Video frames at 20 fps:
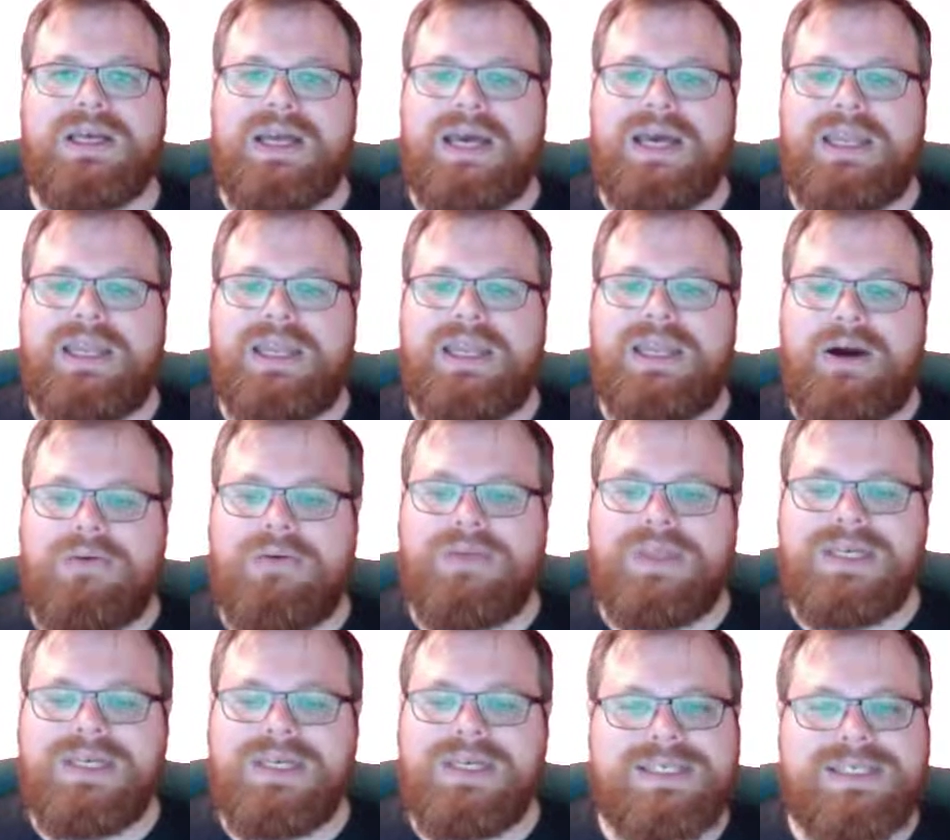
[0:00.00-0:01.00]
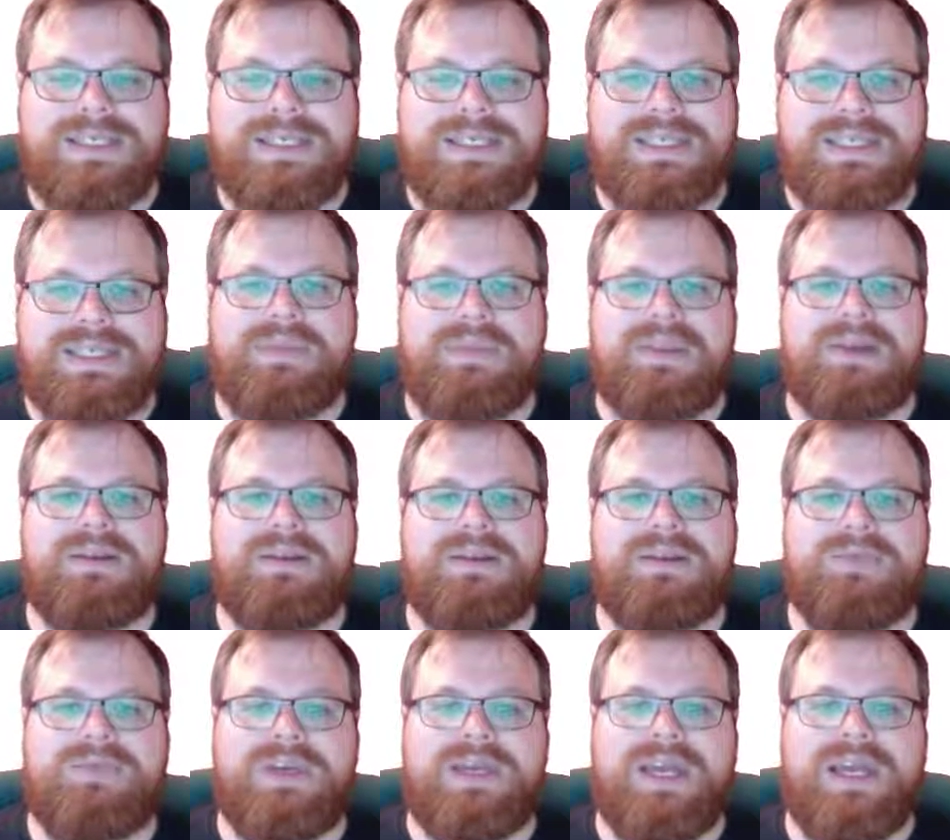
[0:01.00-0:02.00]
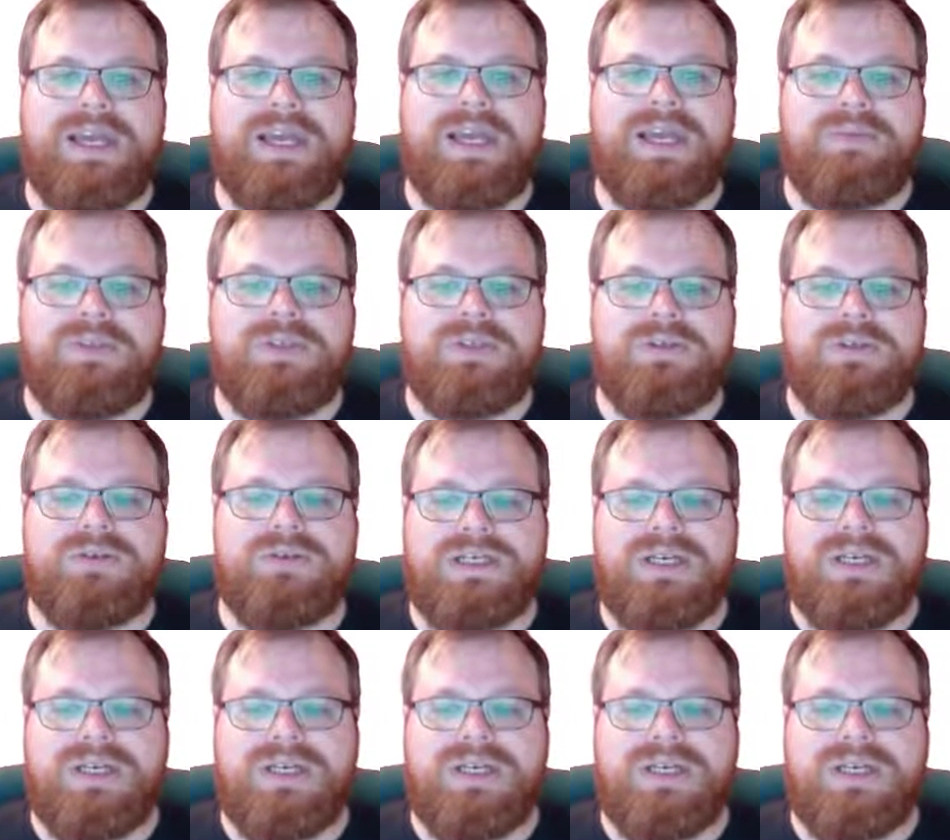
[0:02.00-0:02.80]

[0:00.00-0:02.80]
And now this is something that we can compute.